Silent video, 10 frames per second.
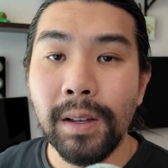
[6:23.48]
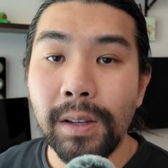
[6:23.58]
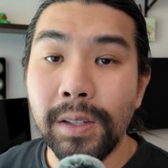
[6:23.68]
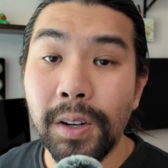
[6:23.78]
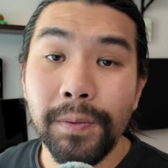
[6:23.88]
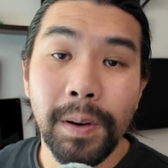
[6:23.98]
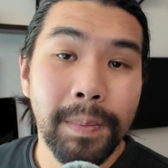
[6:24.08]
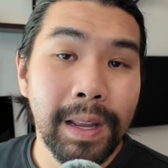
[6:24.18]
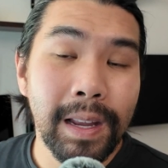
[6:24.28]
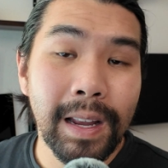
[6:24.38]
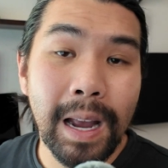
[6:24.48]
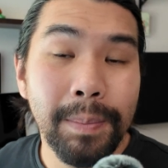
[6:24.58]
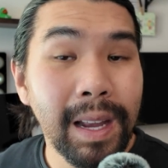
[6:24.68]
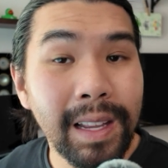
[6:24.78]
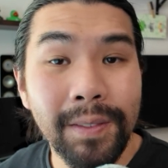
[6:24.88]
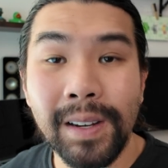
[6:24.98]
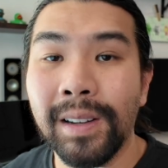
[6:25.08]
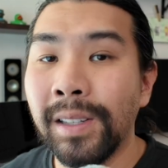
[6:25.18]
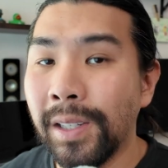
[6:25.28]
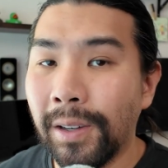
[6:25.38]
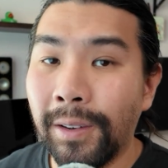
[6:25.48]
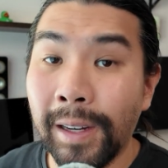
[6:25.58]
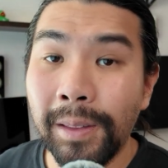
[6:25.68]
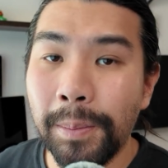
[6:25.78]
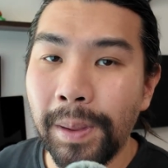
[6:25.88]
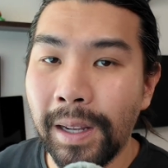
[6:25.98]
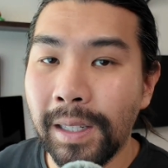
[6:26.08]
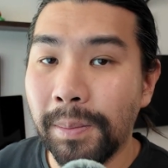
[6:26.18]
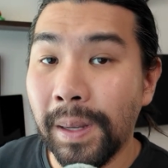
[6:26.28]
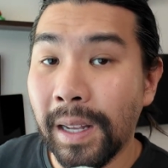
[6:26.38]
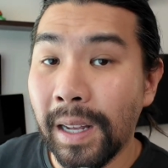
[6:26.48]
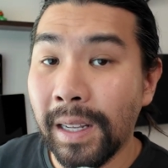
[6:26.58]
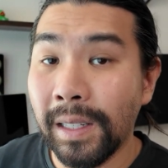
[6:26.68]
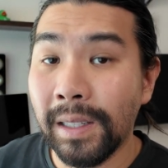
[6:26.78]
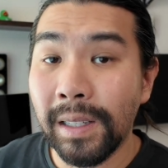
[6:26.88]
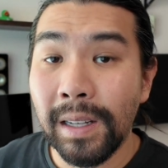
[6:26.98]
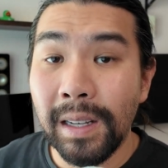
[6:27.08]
So for me, I'm not even considering the Plus because